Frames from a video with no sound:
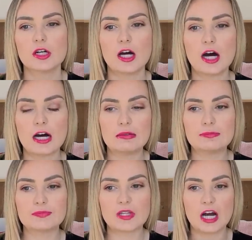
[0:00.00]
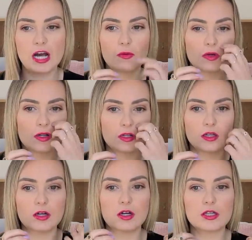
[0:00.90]
I
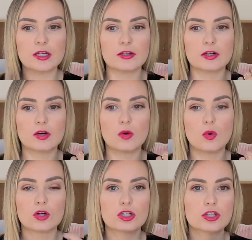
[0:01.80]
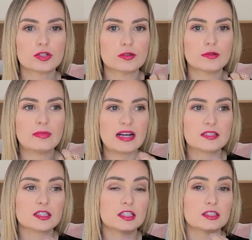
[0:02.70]
will either order
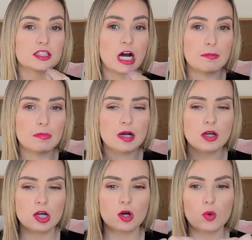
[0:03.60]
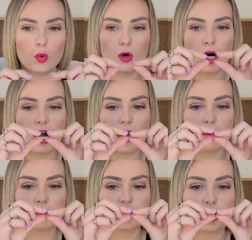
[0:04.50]
mastica gum, or I
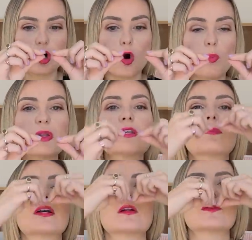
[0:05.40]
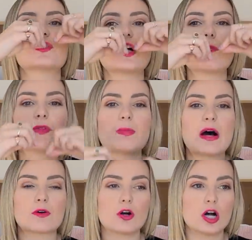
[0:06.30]
will just open the pill, dump the
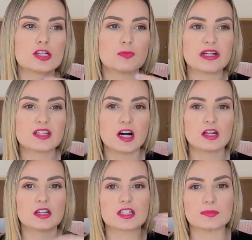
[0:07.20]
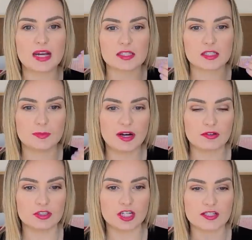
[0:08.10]
powder onto my tongue, because mastica
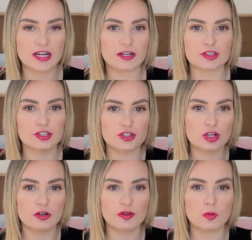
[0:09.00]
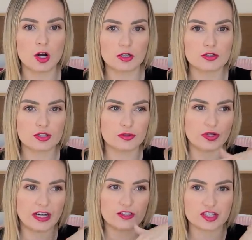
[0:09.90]
powder doesn't actually dissolve in water, so you
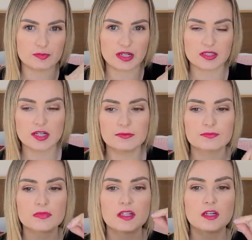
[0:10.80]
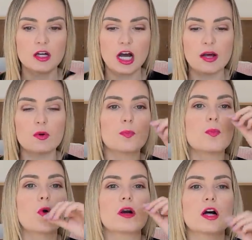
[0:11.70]
can't just mix it. I will
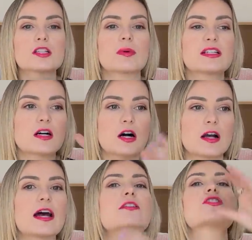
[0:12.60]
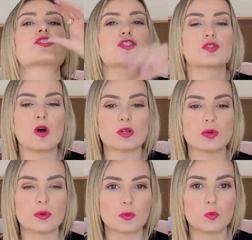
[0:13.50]
pour it onto my tongue and just swallow it with